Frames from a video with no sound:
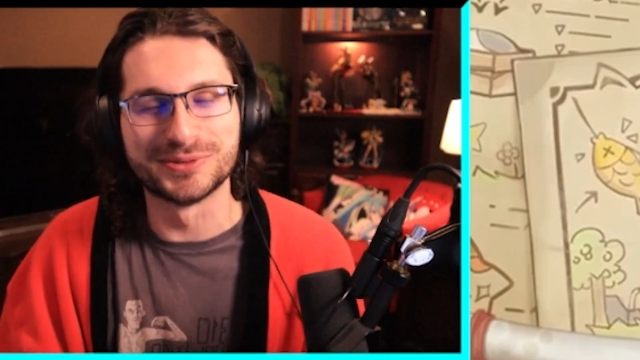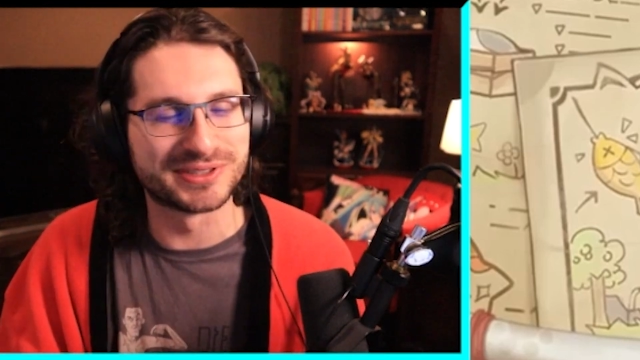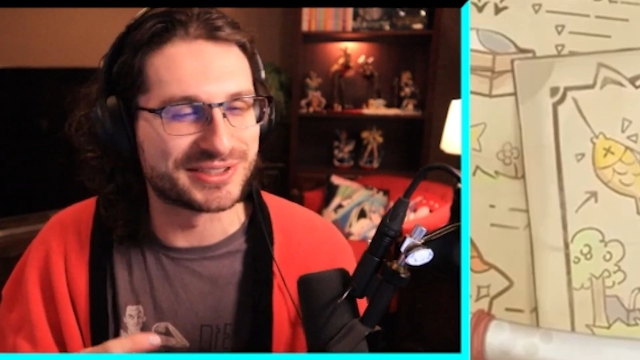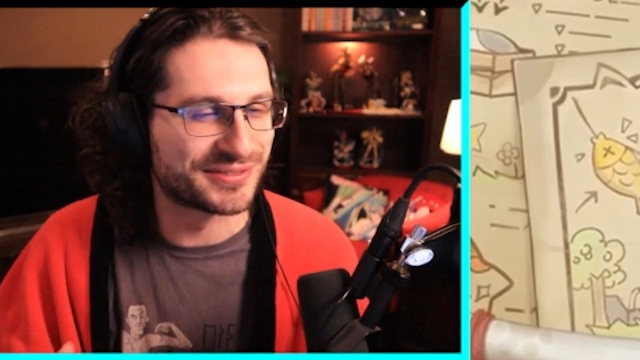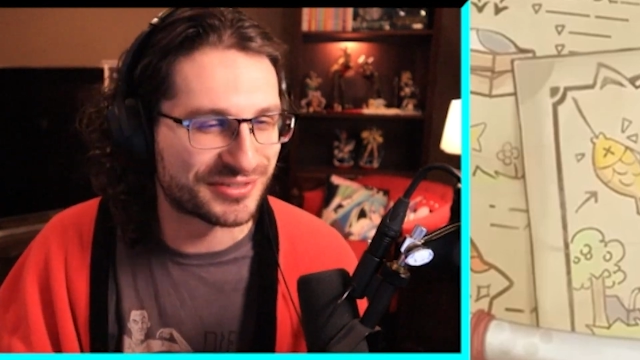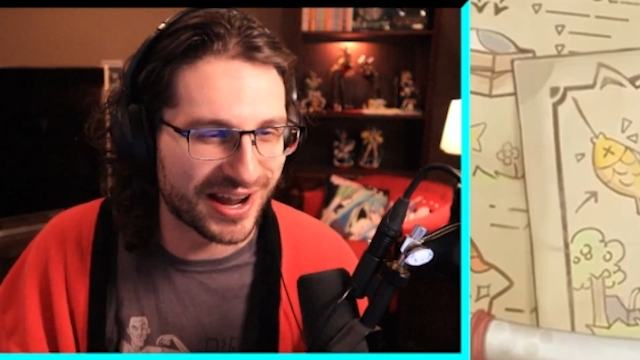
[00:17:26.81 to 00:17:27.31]
with
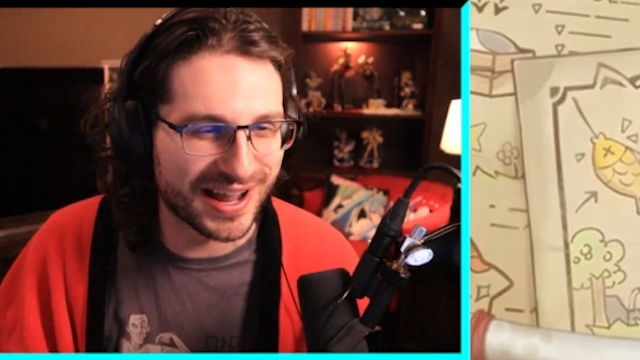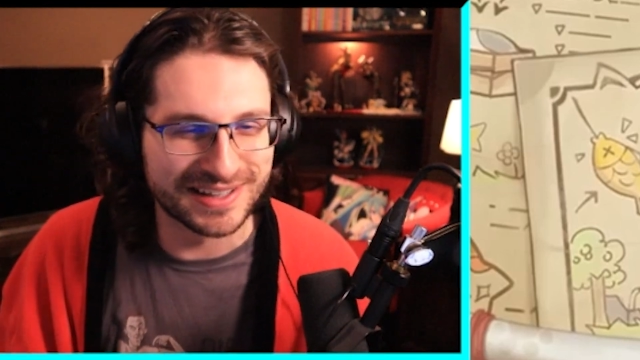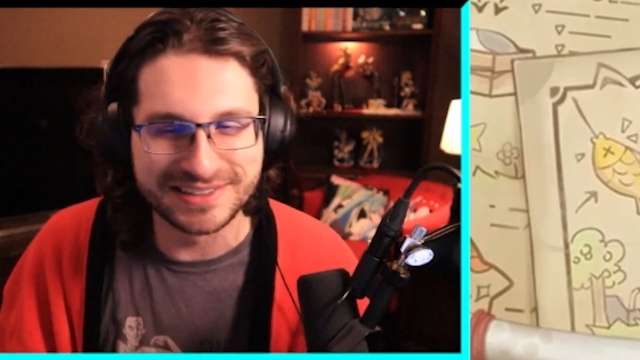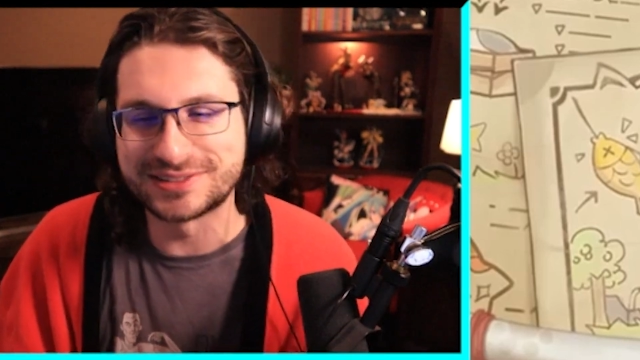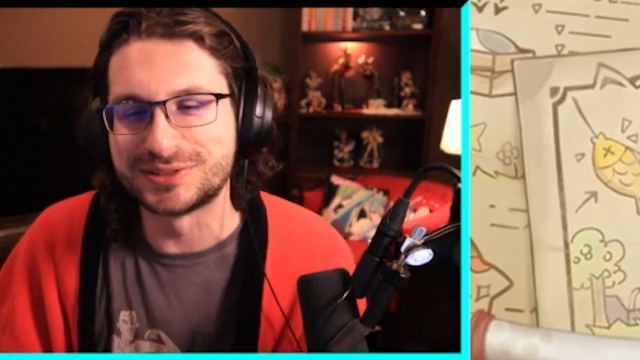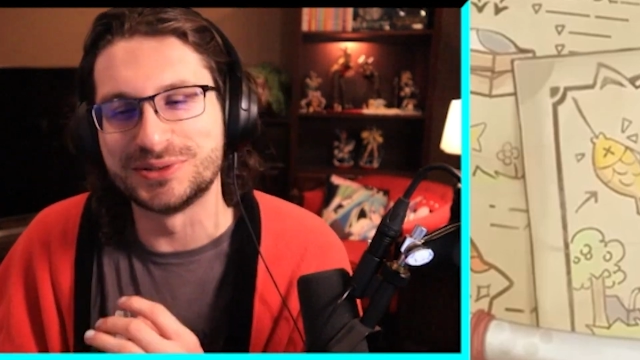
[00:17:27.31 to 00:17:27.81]
your
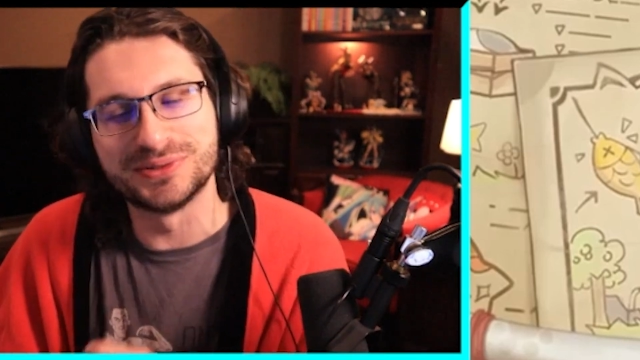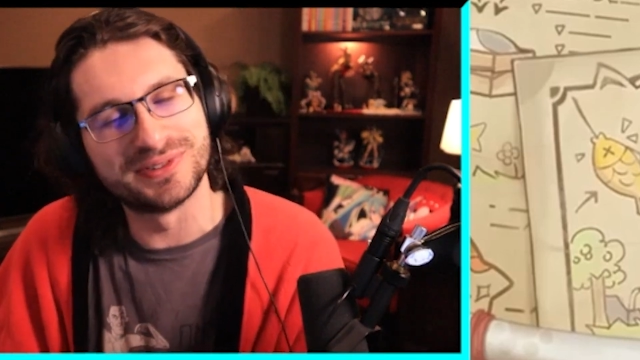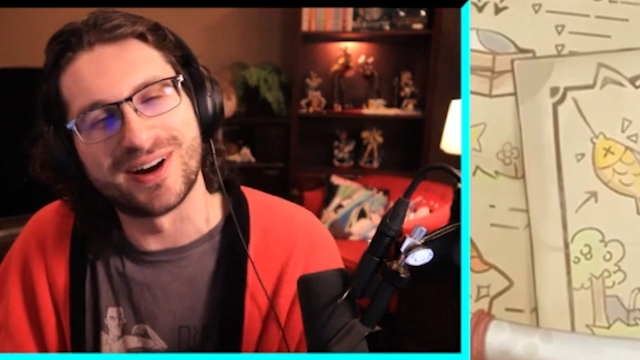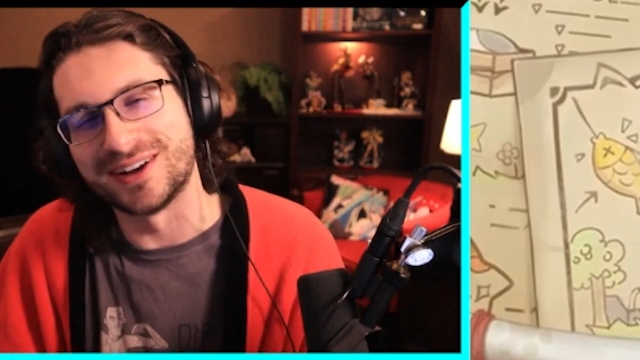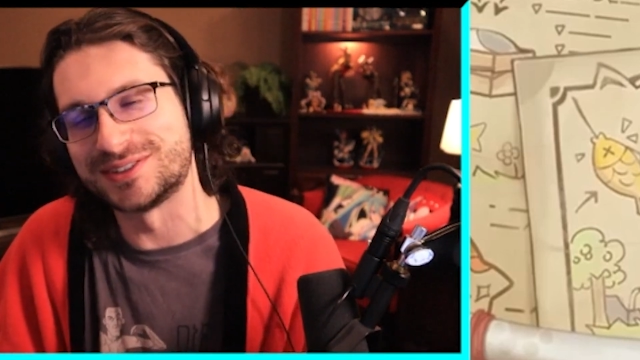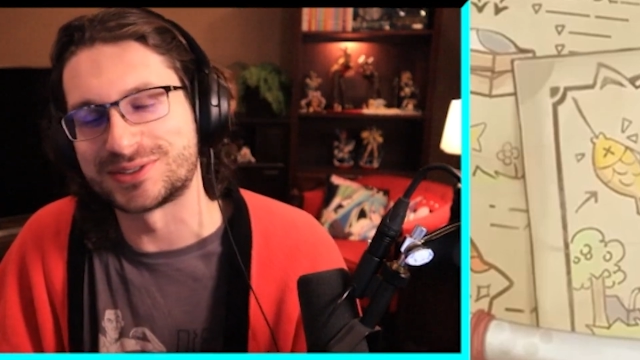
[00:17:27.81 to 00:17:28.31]
friends, do
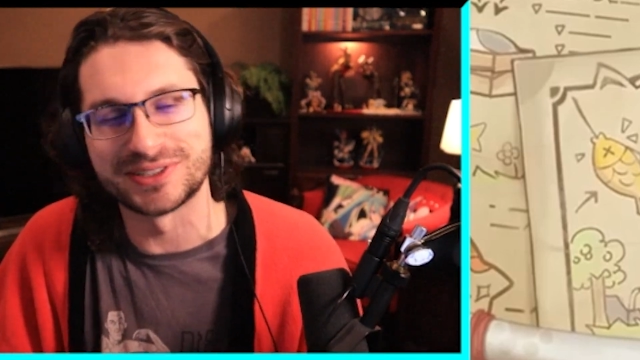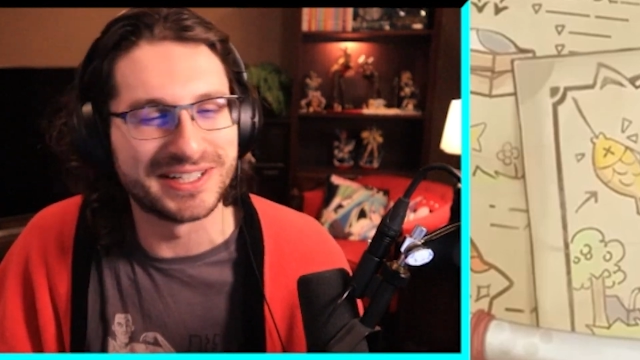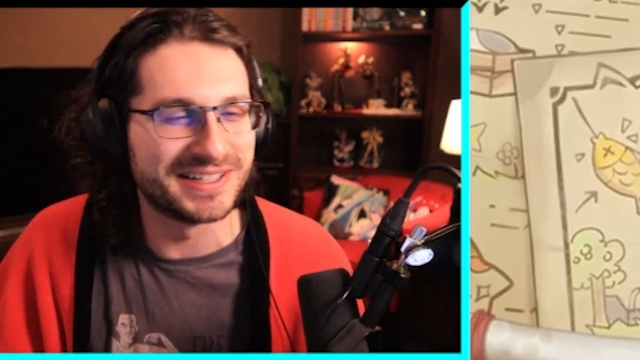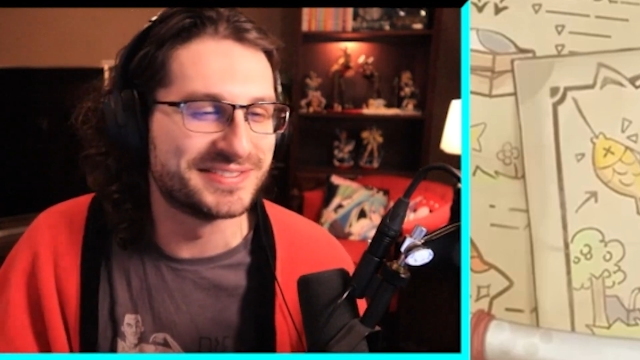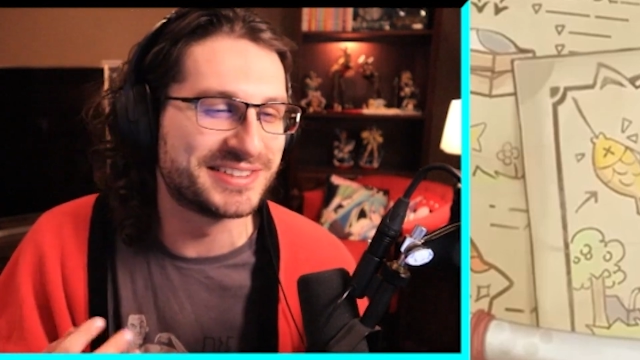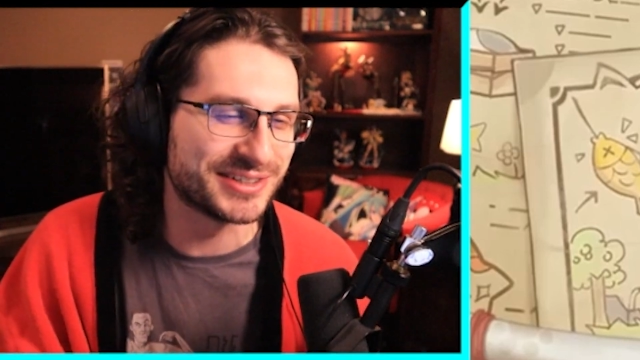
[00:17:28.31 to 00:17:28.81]
on stream, kill